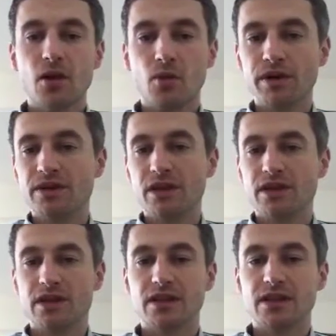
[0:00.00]
And what it
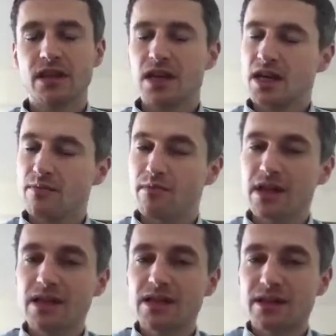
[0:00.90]
does is it
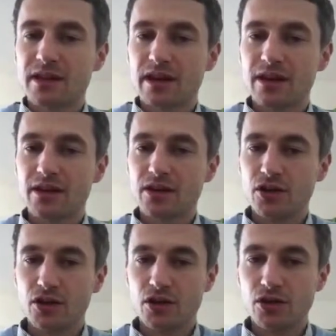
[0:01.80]
means that
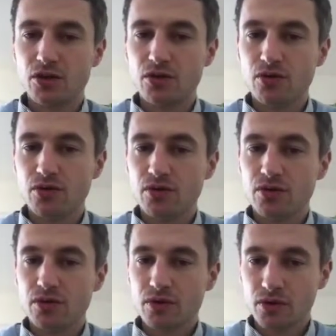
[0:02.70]
you
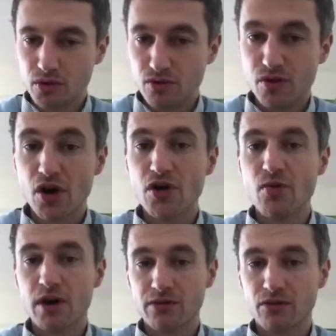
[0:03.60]
know
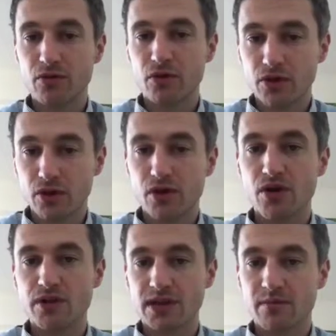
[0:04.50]
whether or not you
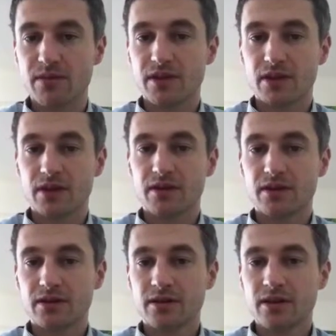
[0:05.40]
know something,
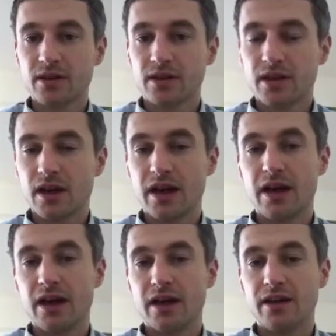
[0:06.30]

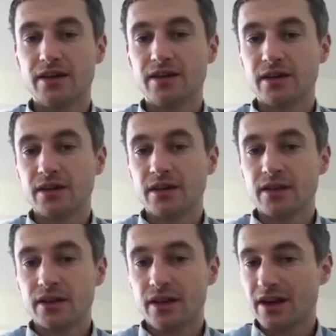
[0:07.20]
and
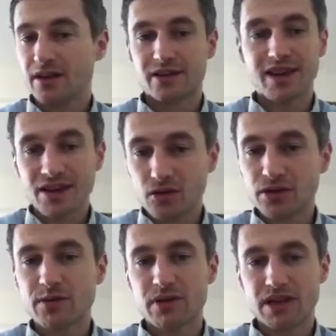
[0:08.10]
that
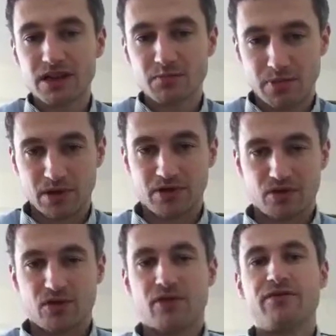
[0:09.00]
ultimately just
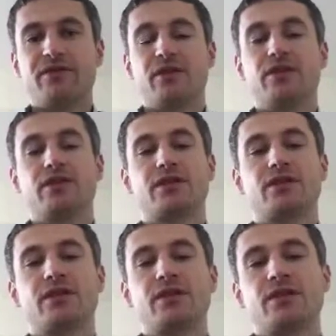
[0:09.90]
builds your confidence.